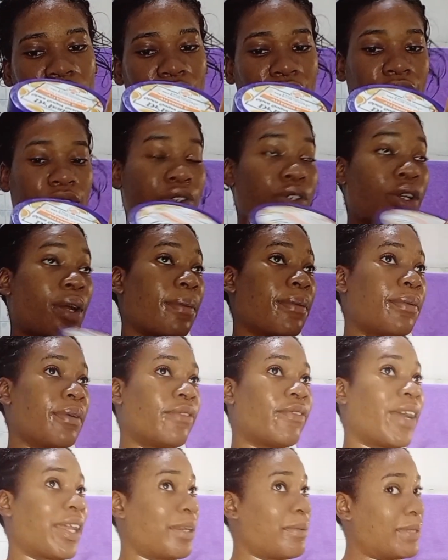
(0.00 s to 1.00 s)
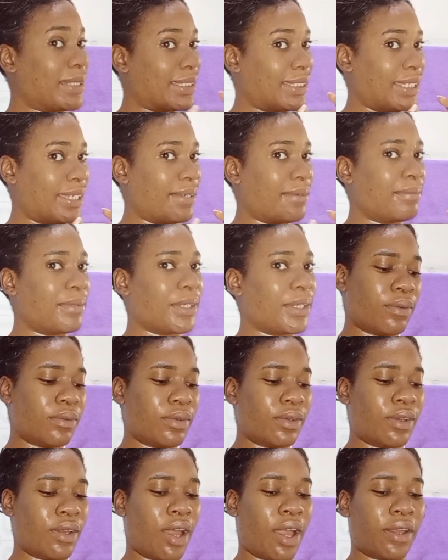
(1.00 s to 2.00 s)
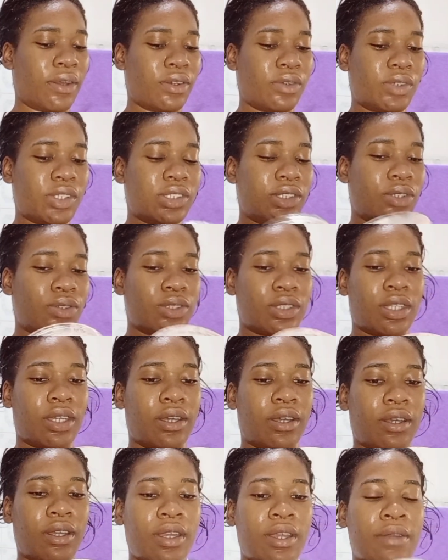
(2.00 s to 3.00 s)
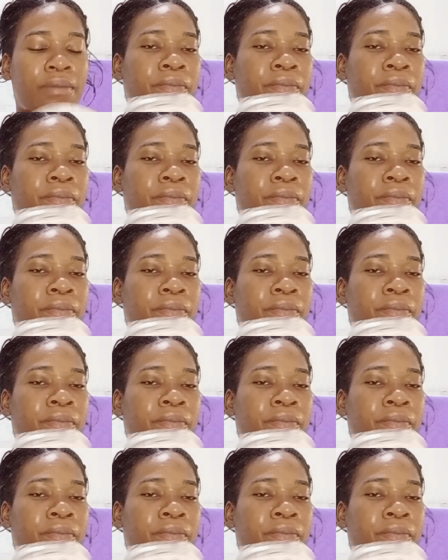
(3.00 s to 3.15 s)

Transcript: Sugar Scrub with Vitamin C, but I always use the